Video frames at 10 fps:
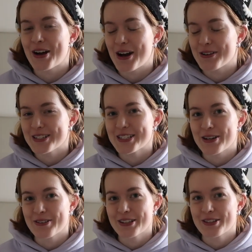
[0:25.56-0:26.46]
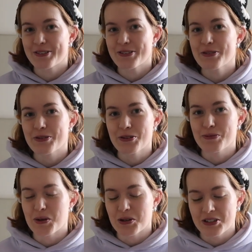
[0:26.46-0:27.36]
I was going through all the
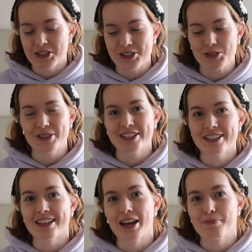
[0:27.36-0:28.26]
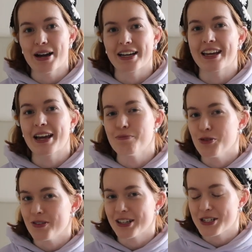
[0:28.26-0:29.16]
boxes because we're still unpacking and
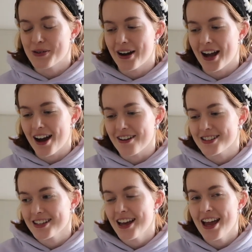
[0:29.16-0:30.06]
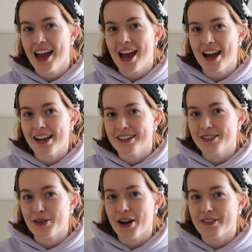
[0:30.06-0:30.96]
moving into our house, and
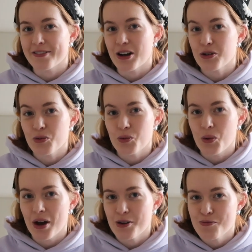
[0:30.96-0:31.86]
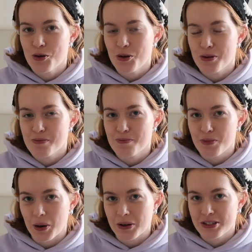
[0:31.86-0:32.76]
I found one more
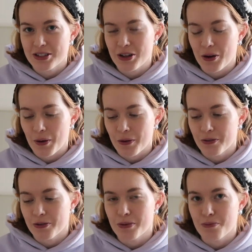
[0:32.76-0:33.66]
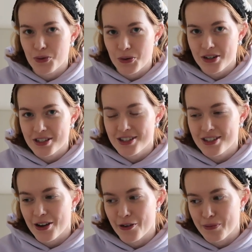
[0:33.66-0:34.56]
box of
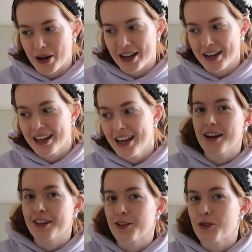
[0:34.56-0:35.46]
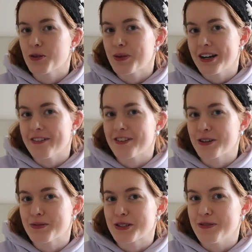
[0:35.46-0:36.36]
books of mine. I thought when I
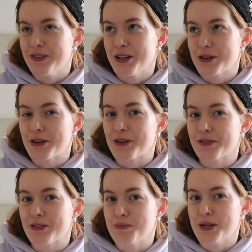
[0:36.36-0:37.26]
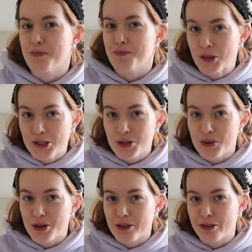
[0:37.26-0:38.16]
filmed the video of the big book
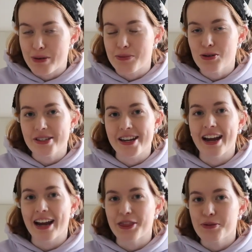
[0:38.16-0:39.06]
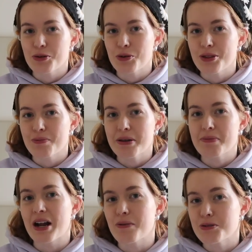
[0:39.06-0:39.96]
tour of all my books that I had them all with me,
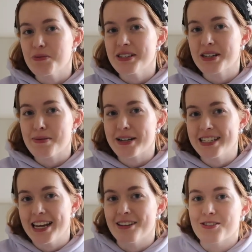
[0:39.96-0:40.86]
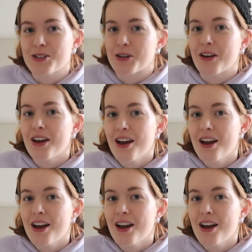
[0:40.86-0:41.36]
but I was missing about 10, so